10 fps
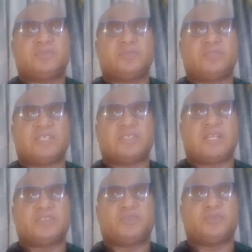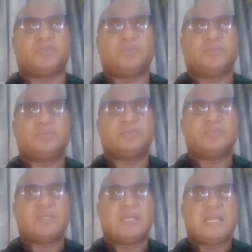2002
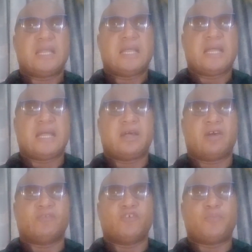are of the